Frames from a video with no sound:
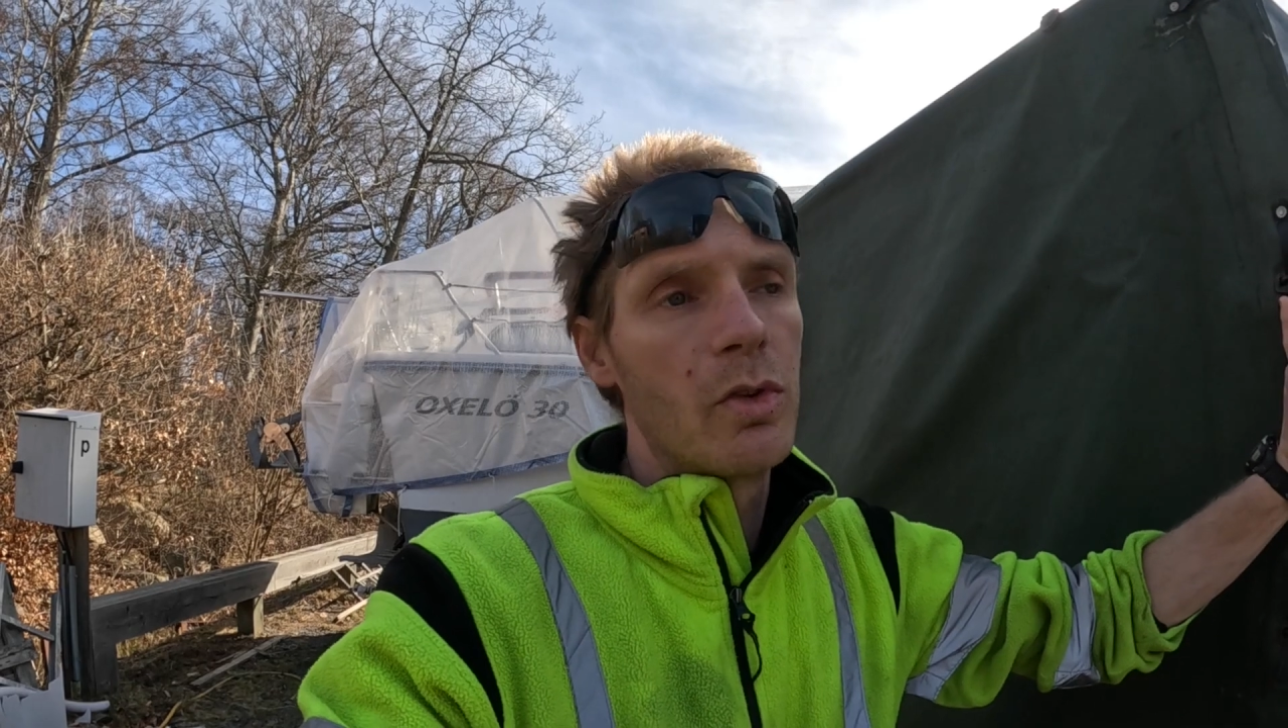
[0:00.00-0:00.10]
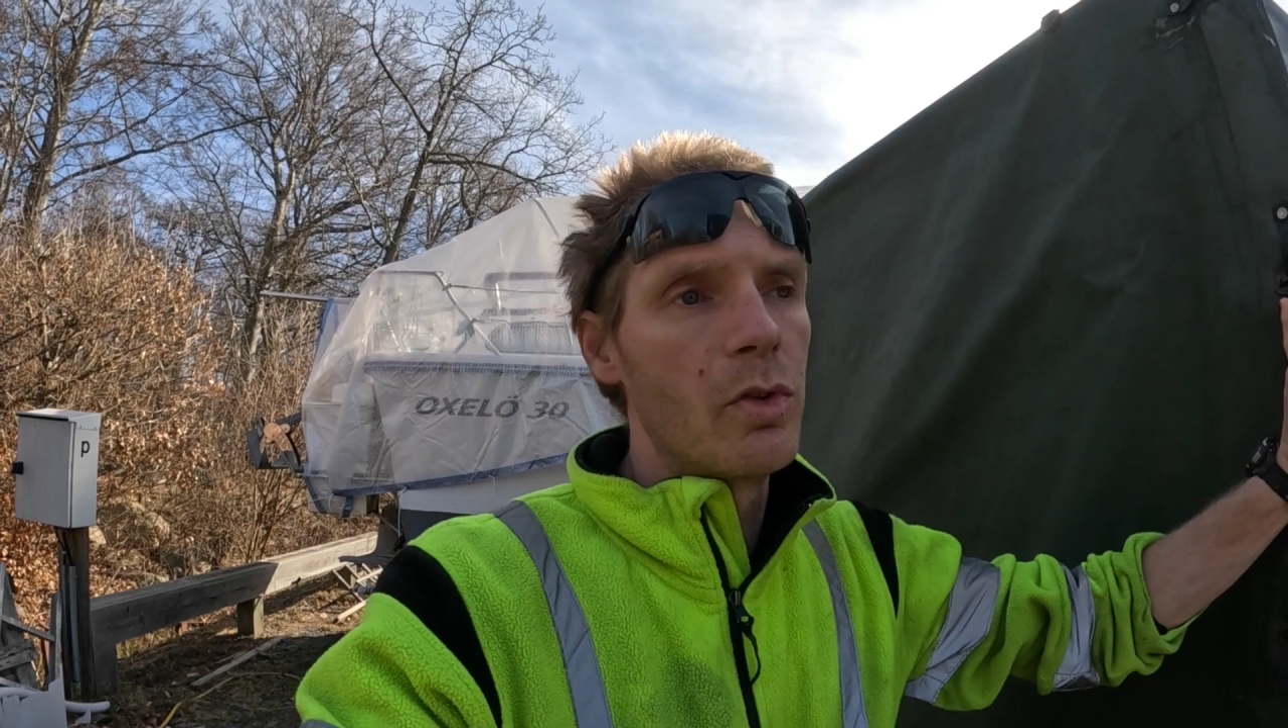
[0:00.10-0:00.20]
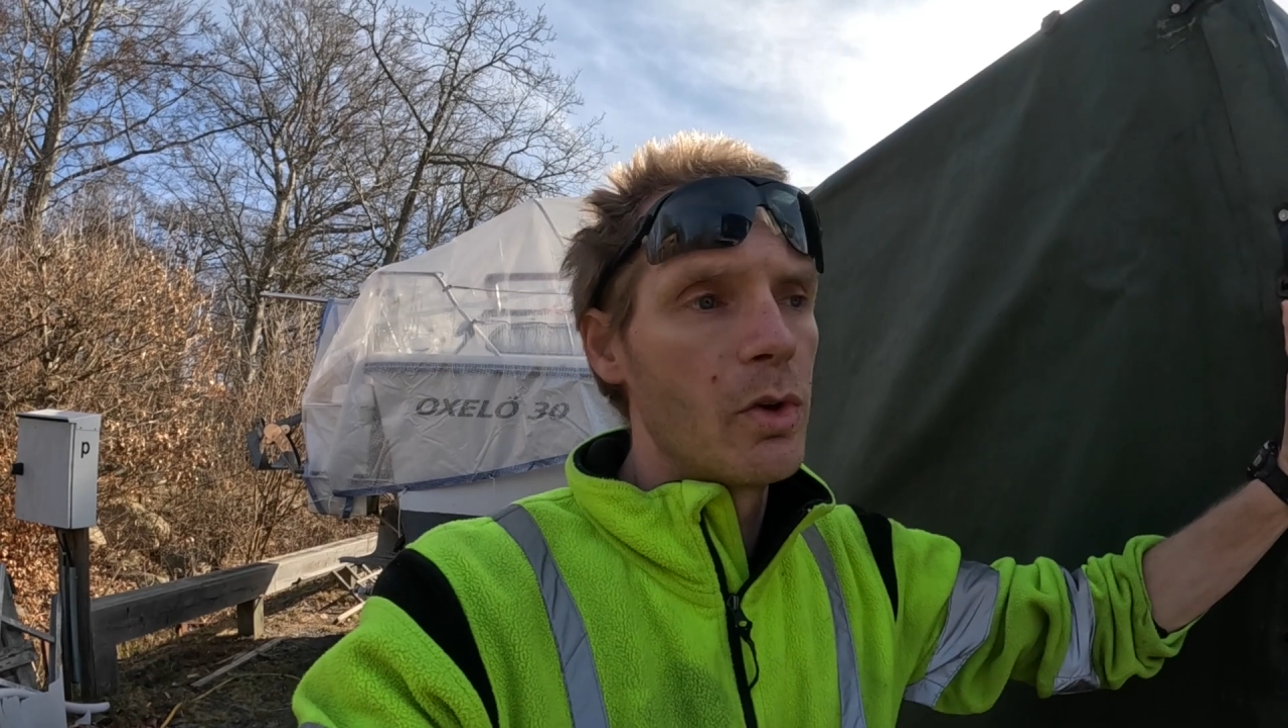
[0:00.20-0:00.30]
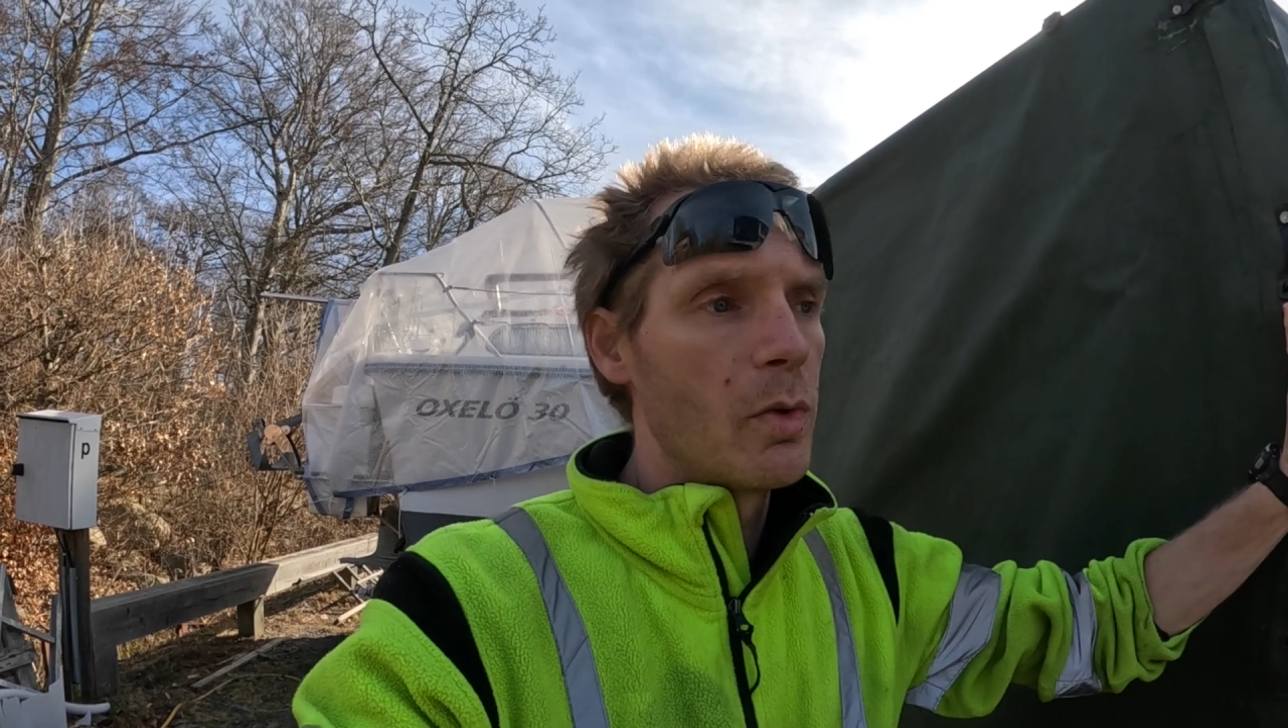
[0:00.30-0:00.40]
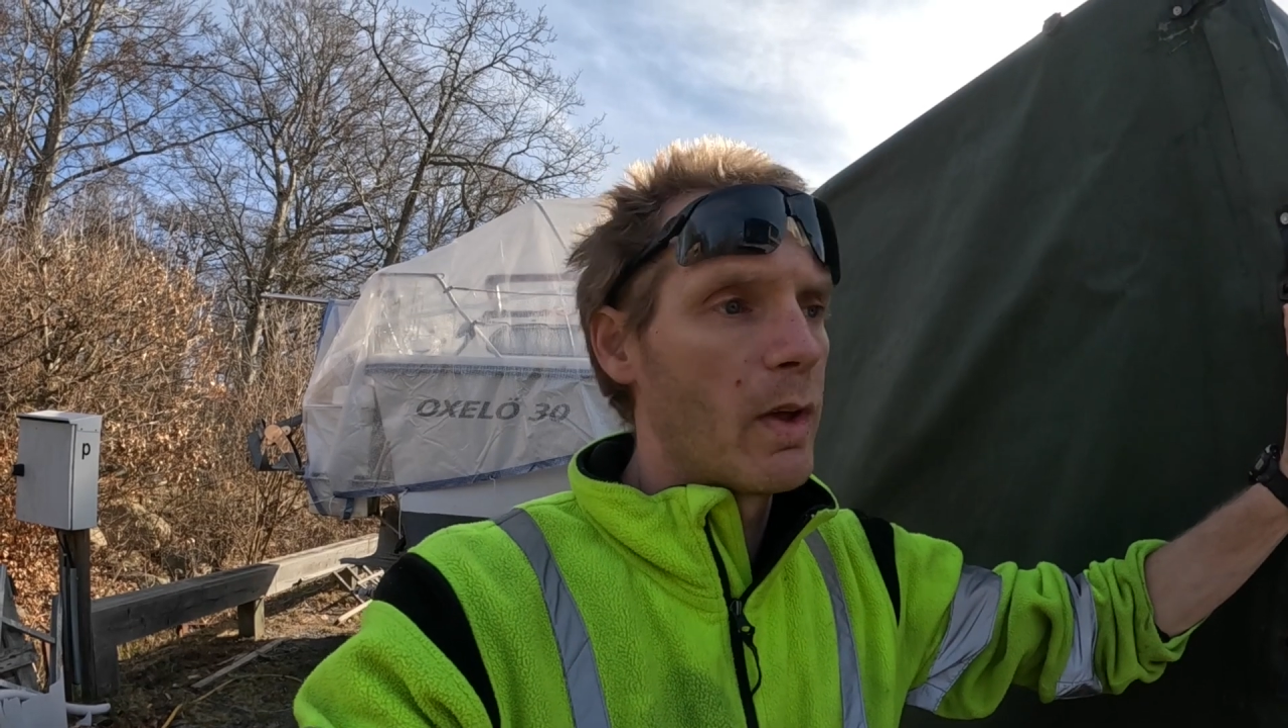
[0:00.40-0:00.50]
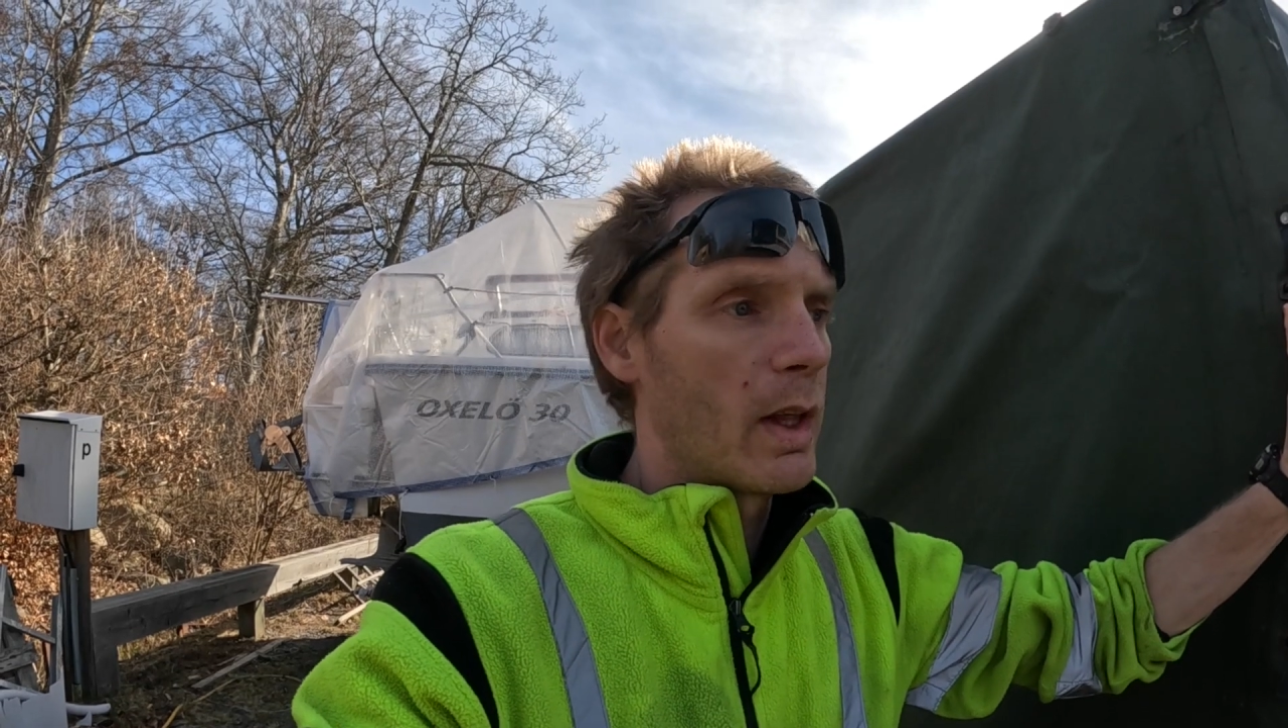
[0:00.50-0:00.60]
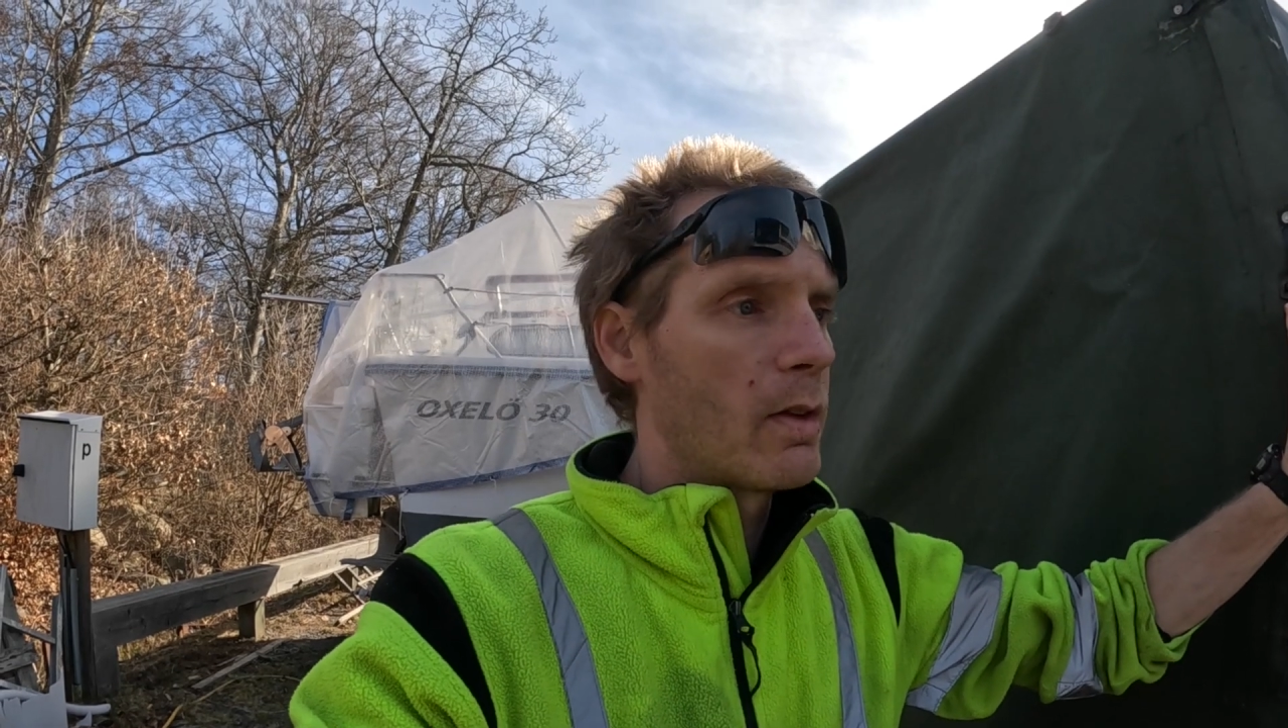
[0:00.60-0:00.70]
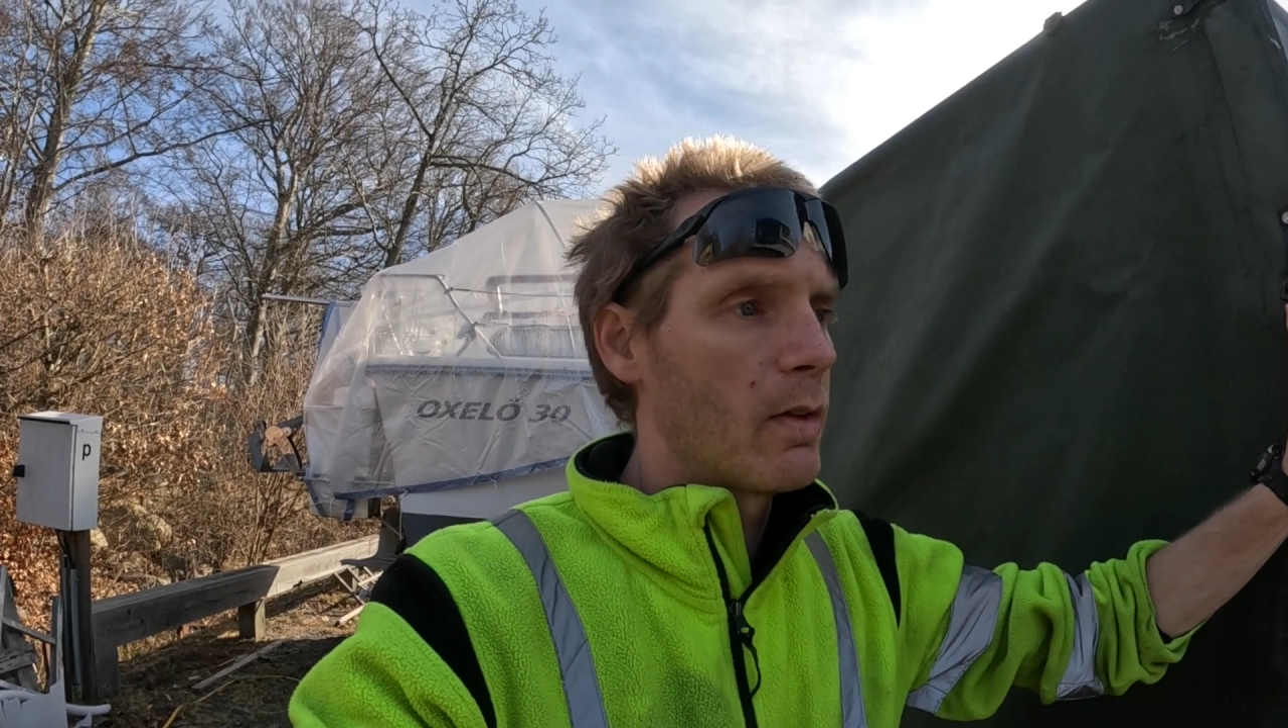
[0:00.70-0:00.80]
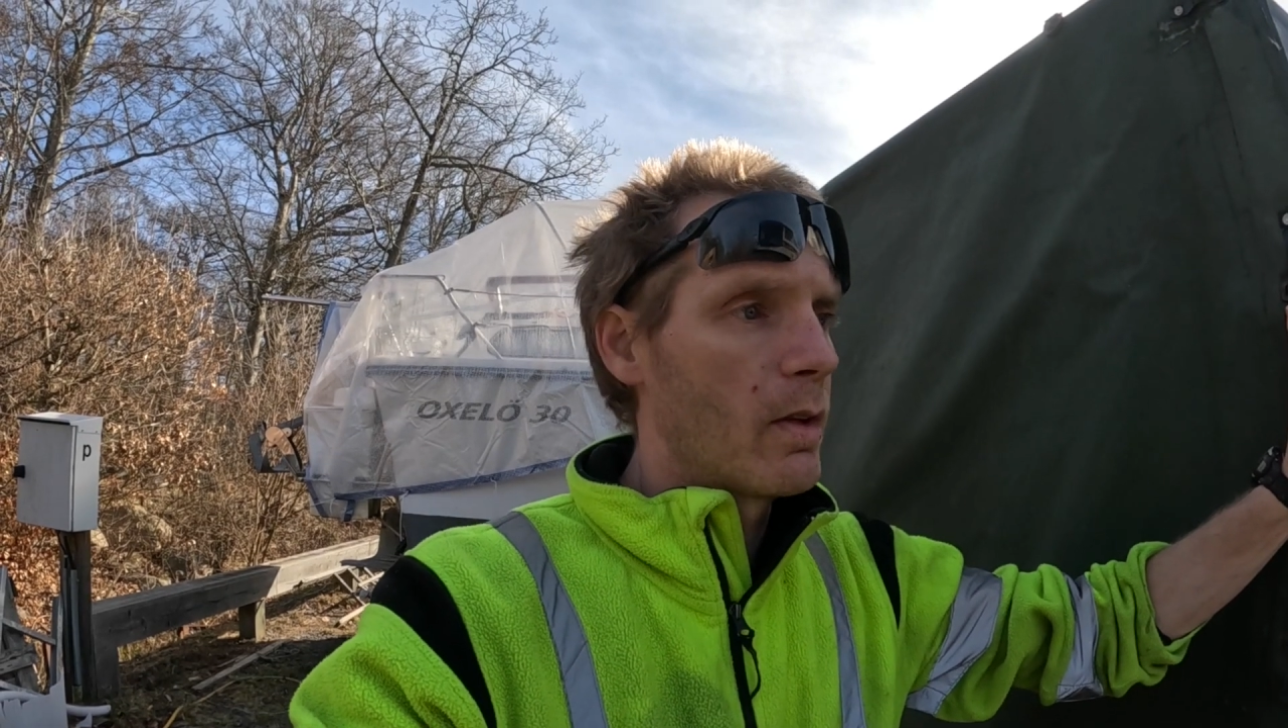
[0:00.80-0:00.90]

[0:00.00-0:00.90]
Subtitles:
to do that,